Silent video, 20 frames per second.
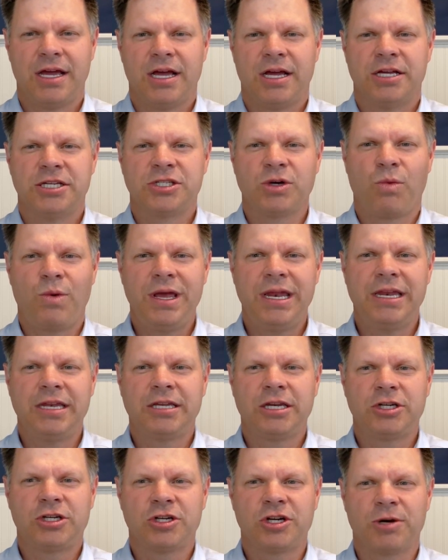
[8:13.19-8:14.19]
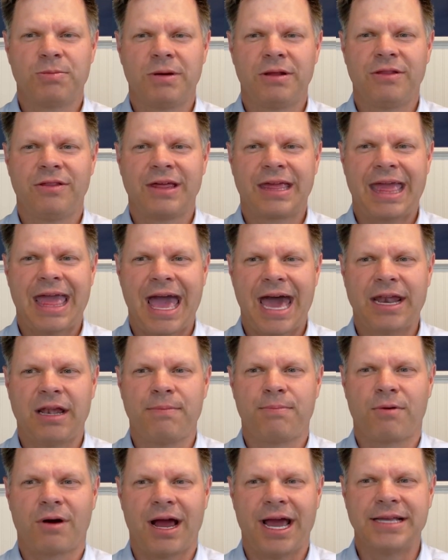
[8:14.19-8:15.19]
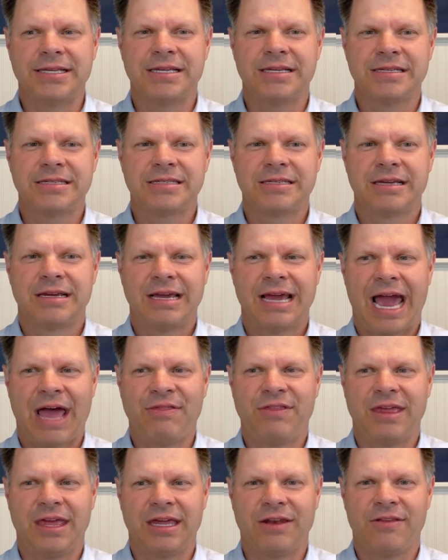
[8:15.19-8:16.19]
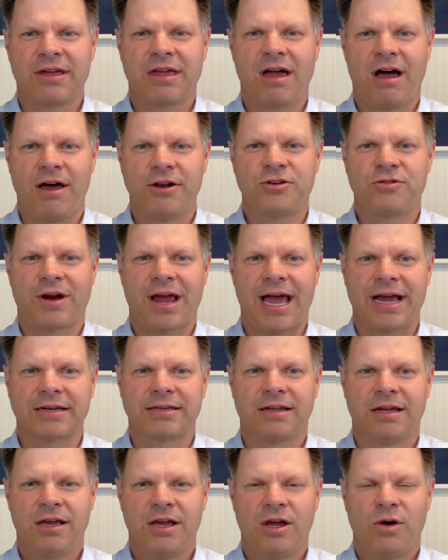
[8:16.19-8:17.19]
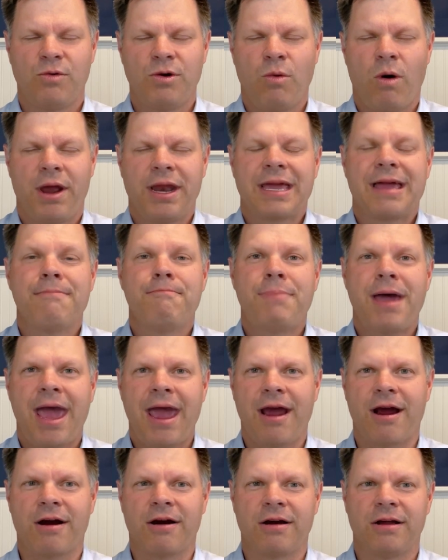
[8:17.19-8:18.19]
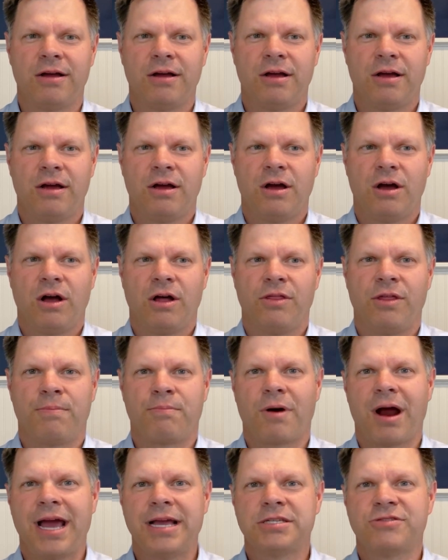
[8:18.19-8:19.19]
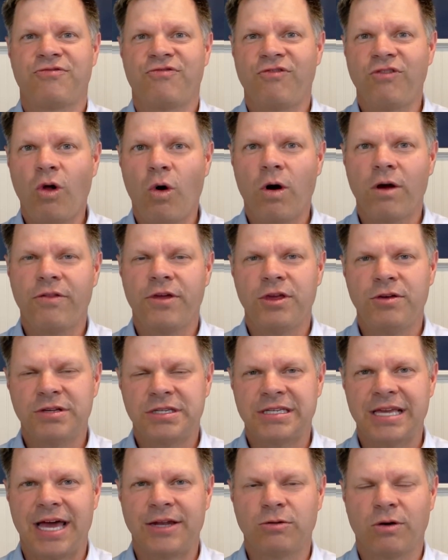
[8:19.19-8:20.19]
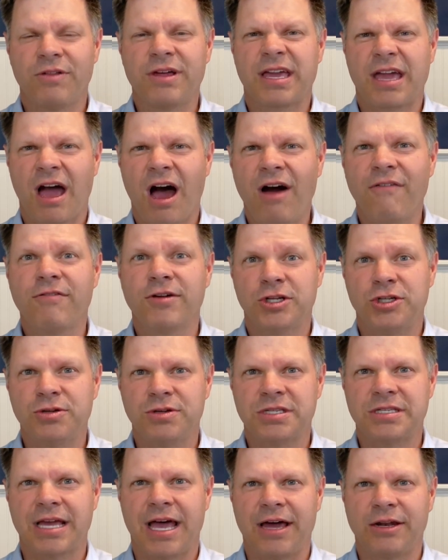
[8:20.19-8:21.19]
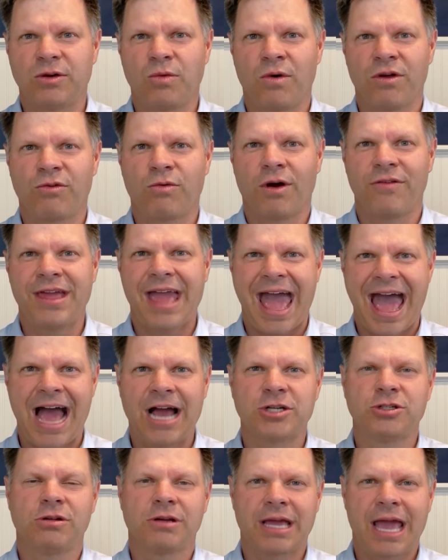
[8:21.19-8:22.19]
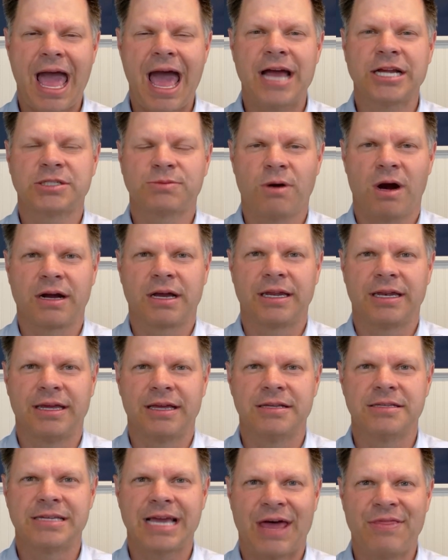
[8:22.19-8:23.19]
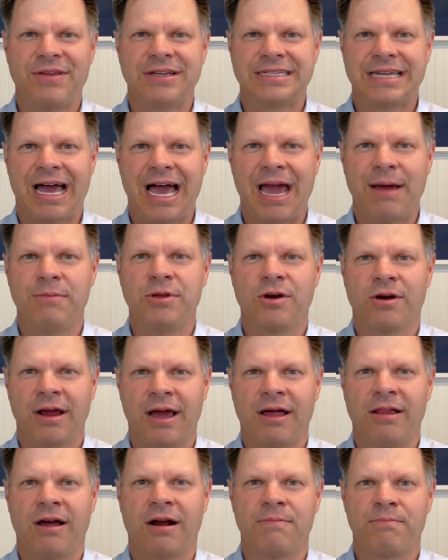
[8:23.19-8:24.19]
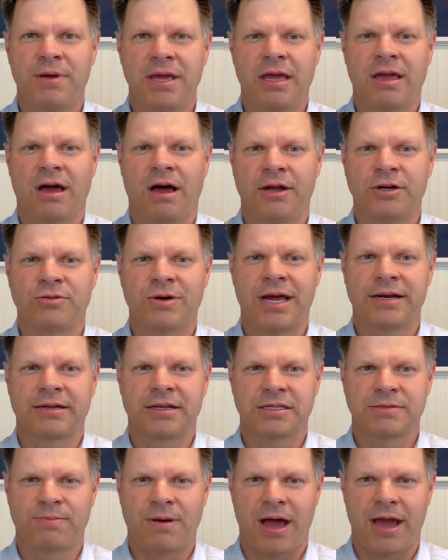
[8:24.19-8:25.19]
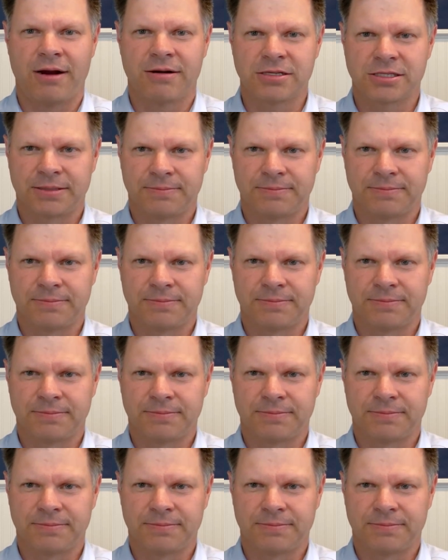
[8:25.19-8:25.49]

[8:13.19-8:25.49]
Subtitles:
So we need to determine the cattle prices at the end of the contract. We want to compare the price floor that you set or the coverage you set with where the actual cash market is at the time your LRP contract expires.